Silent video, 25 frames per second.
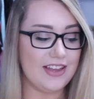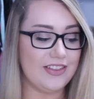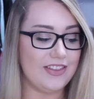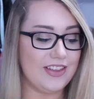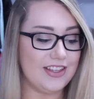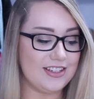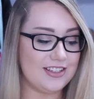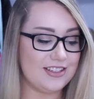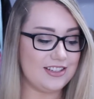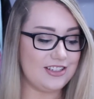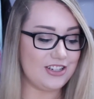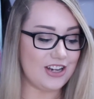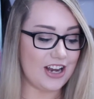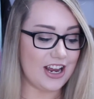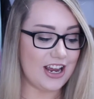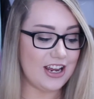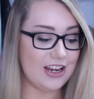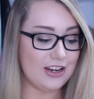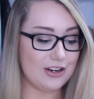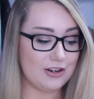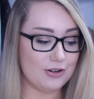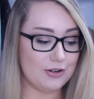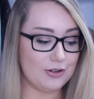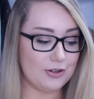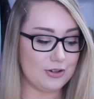this
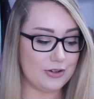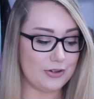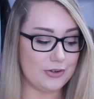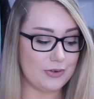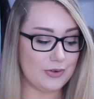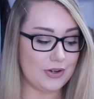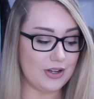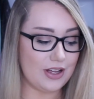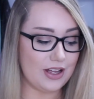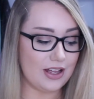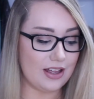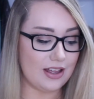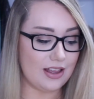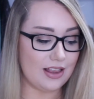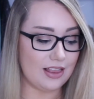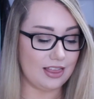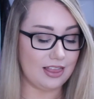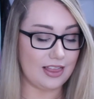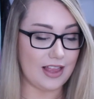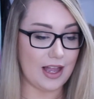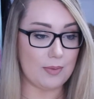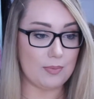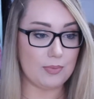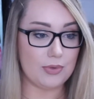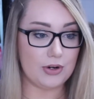J.Crew
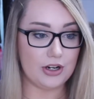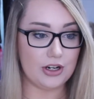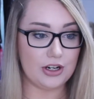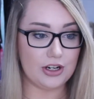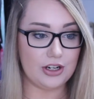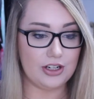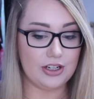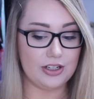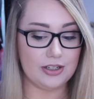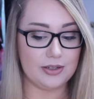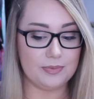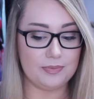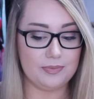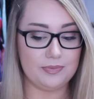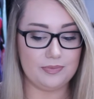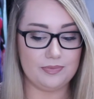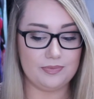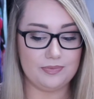leopard